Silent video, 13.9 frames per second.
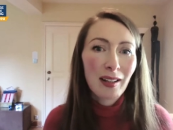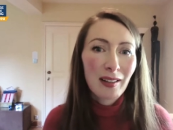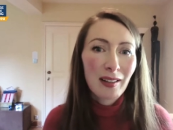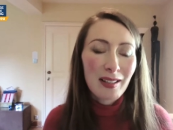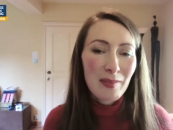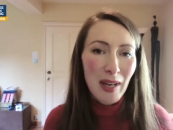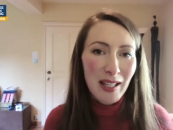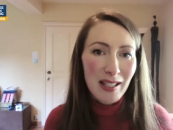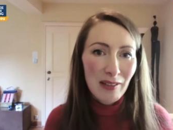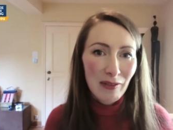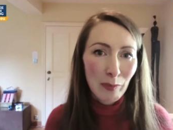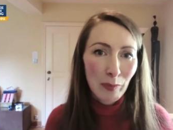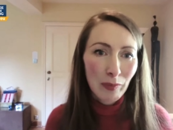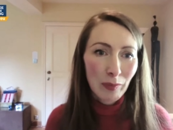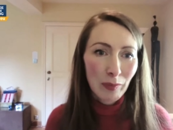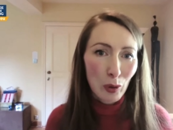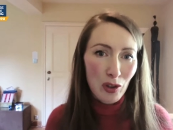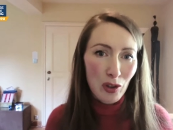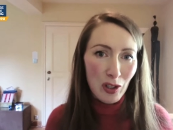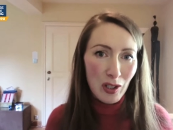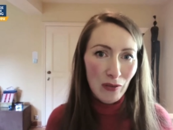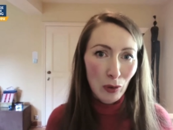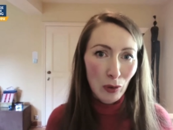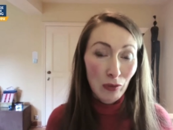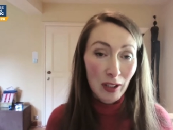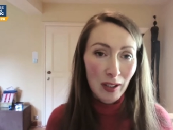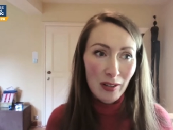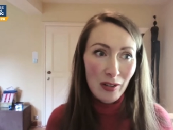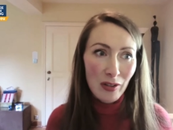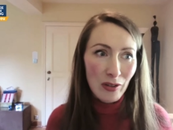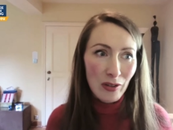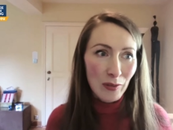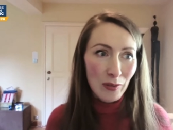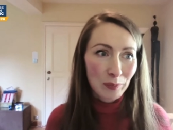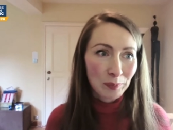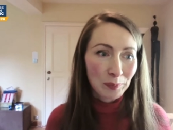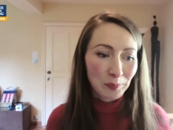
these massive projects for freelancers.